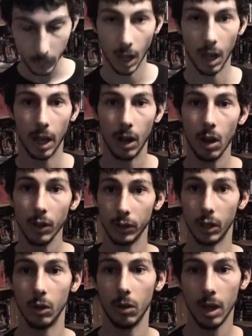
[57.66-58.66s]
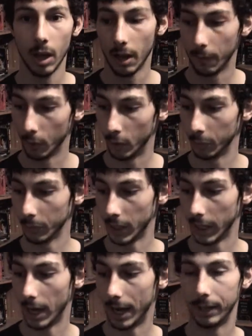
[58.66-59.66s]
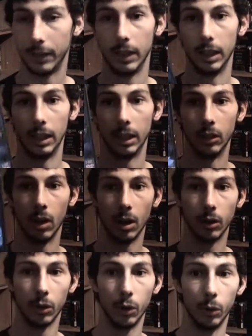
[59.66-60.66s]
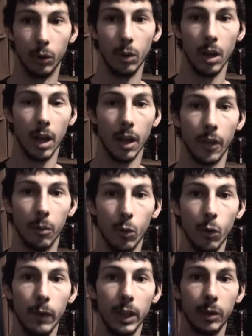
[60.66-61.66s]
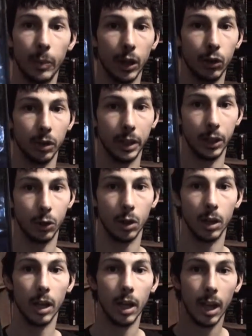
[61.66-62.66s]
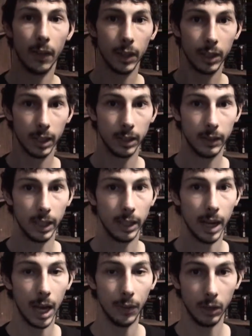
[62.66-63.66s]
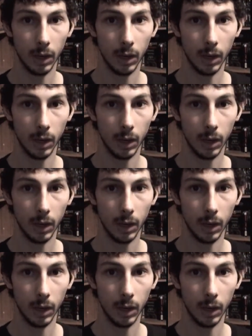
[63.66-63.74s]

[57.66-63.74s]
and also, for Christmas, I got the Doctor Who, the movie special edition. This is the Ninth